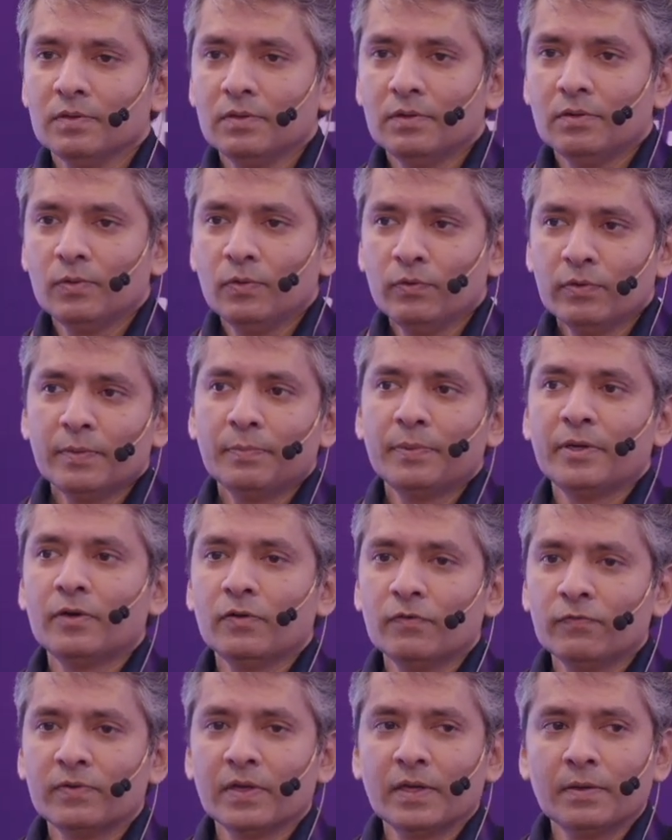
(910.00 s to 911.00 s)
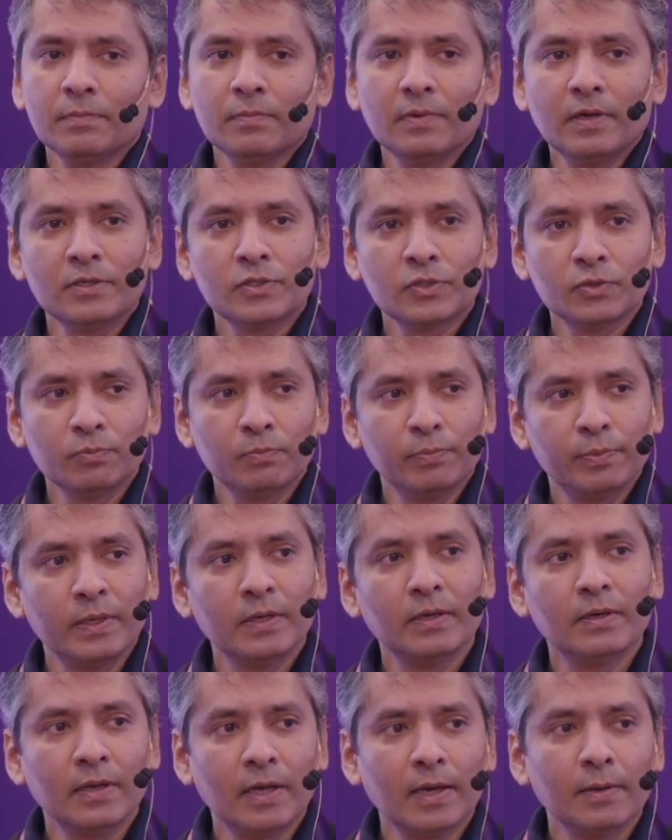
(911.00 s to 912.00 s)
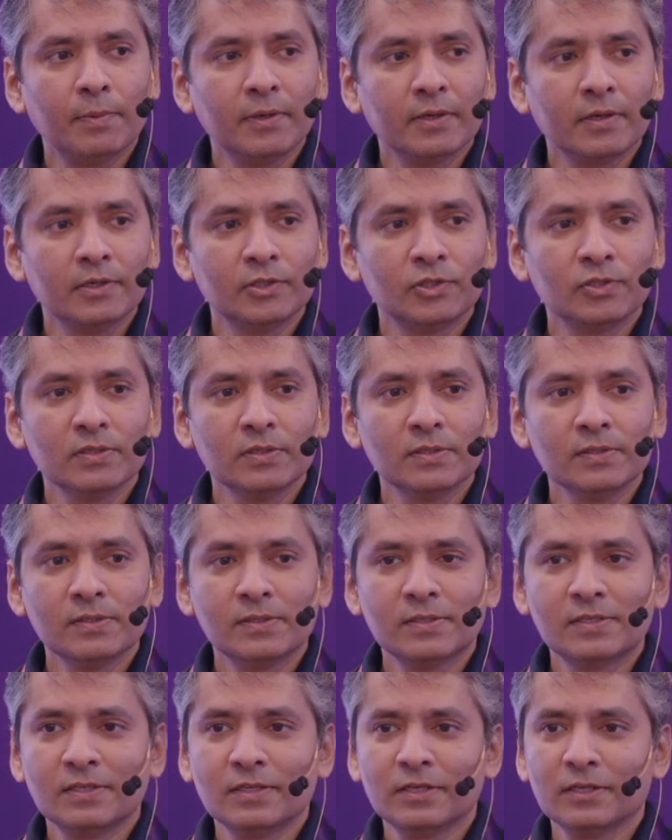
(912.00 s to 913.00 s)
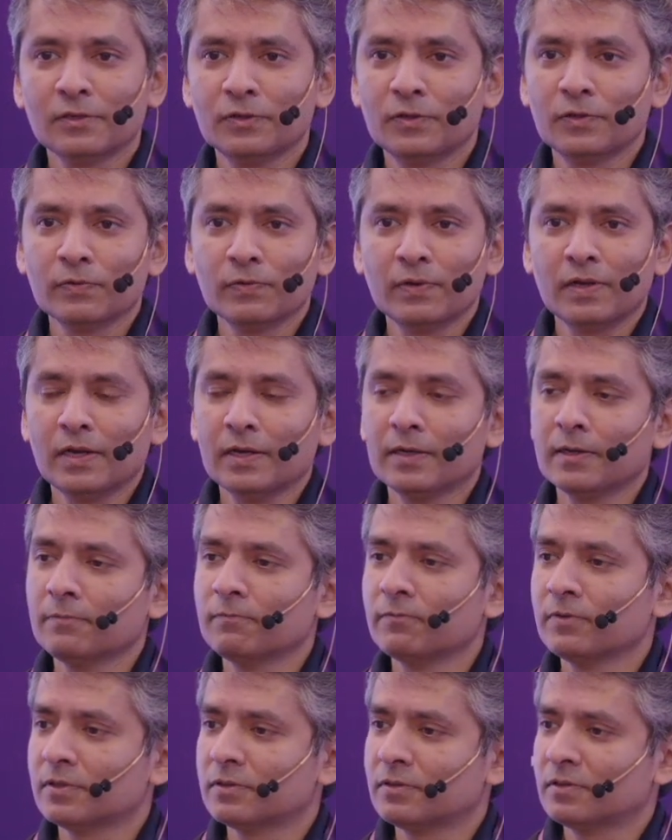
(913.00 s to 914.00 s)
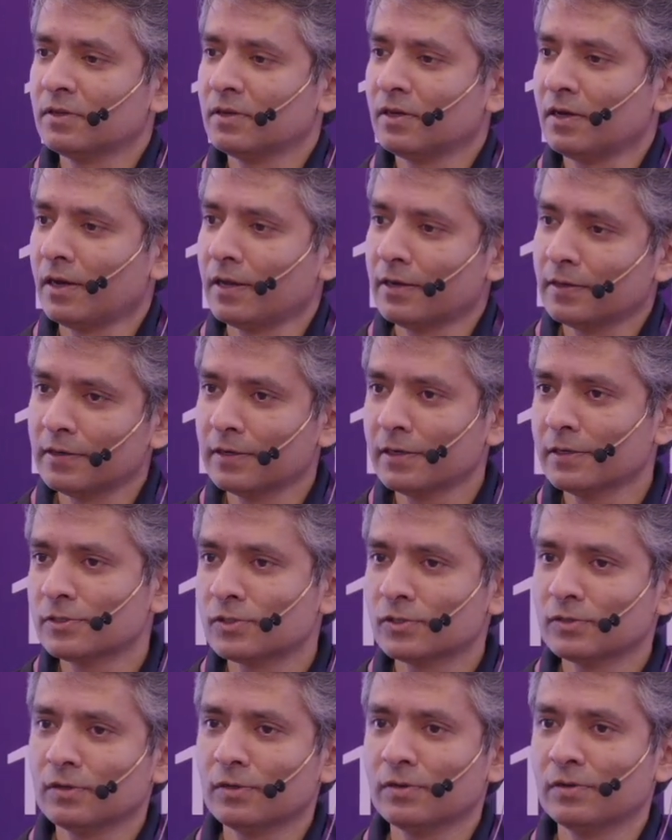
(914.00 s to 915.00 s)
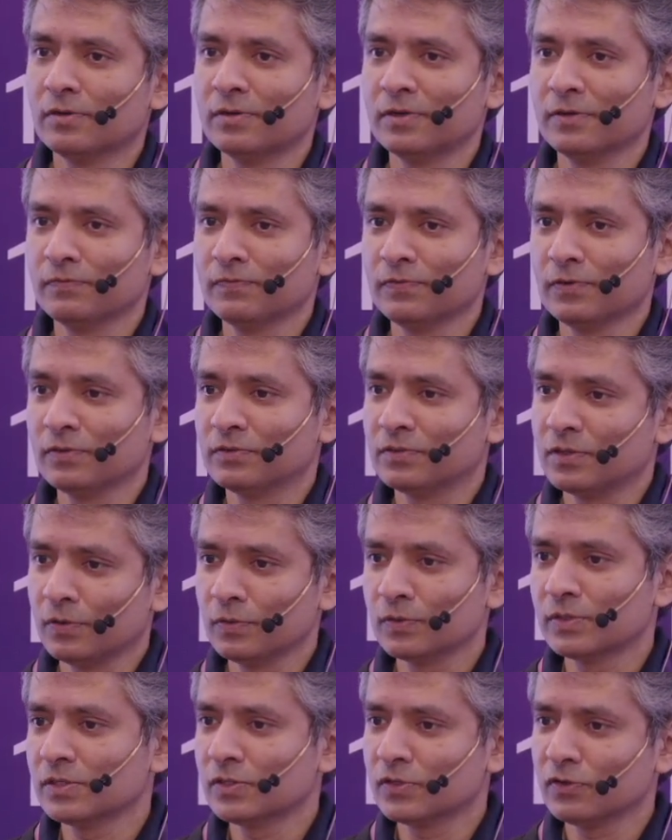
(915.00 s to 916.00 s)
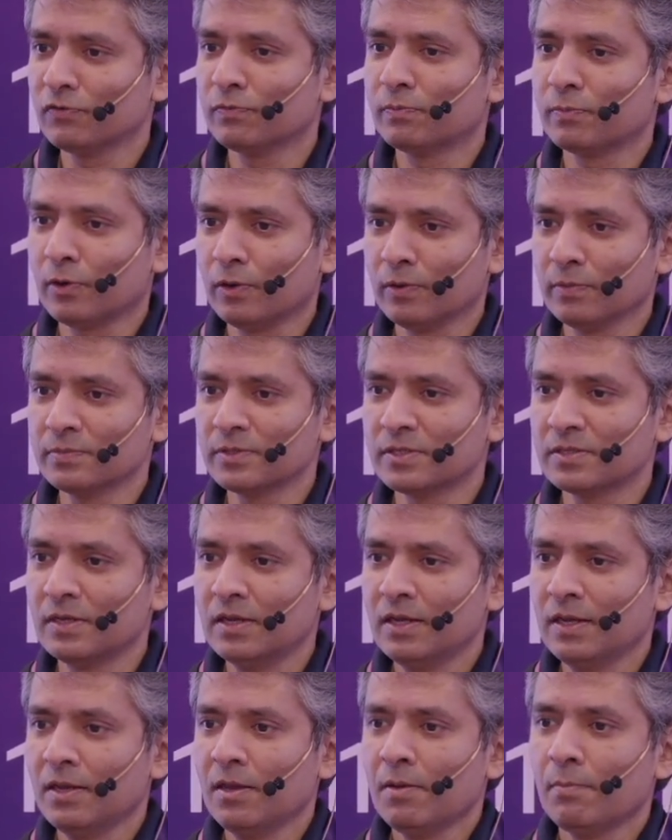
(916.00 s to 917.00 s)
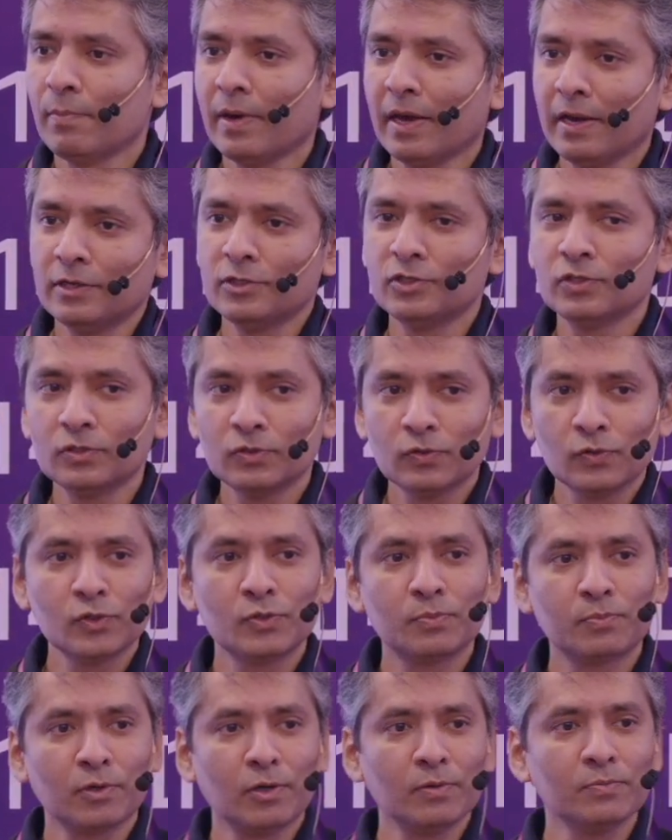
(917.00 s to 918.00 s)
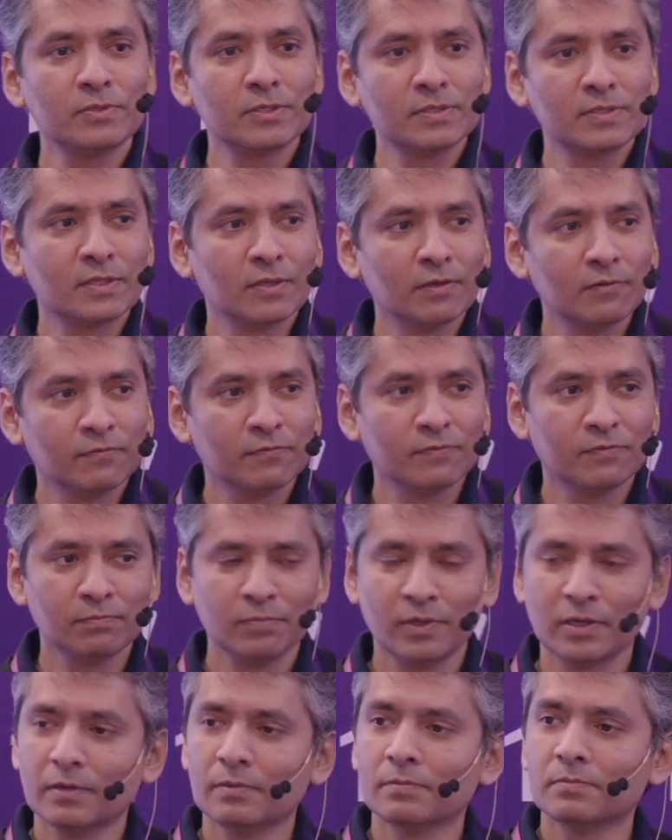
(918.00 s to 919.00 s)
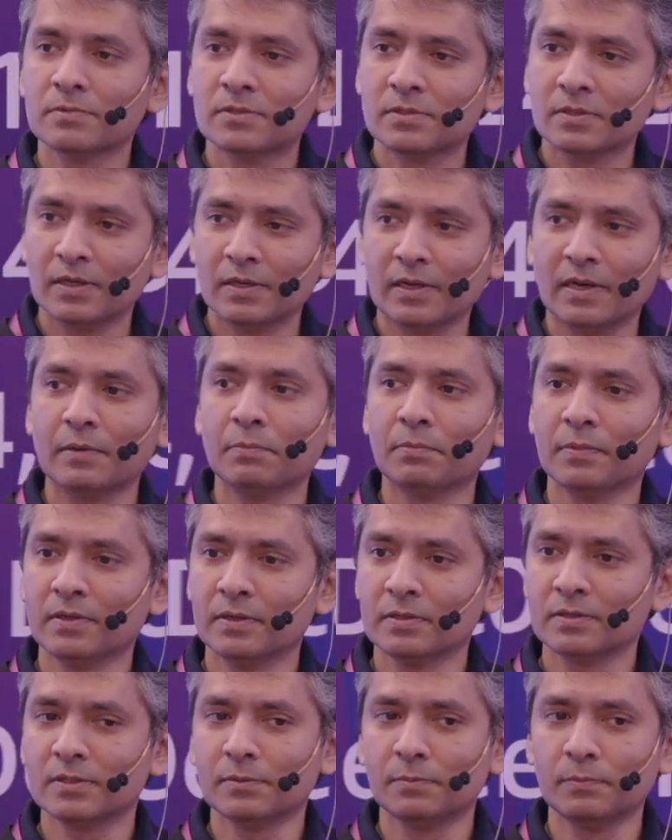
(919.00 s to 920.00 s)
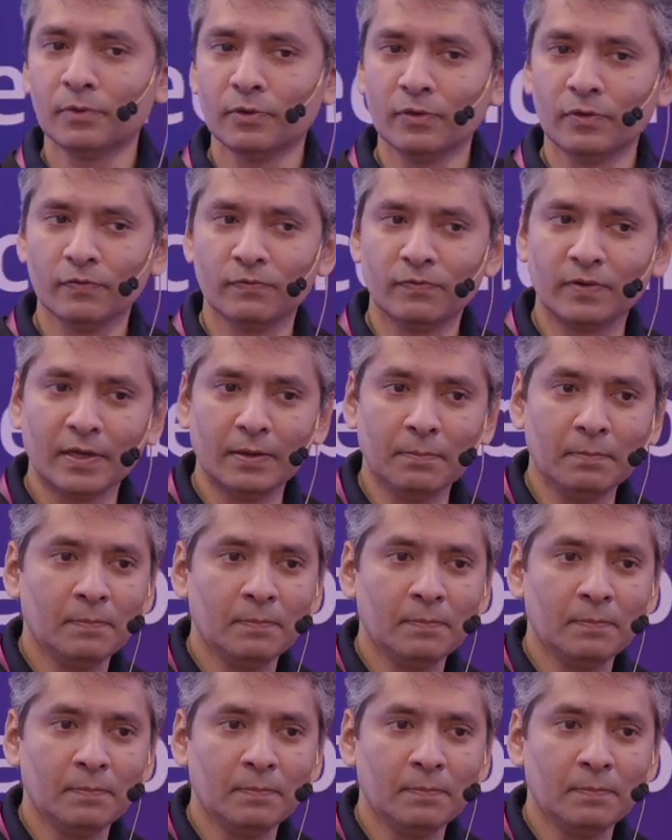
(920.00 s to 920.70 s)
over a period of time, as you build applications, you will end up with hundreds or if not thousands of prompts. Managing those prompts itself becomes a nightmare at some point of time.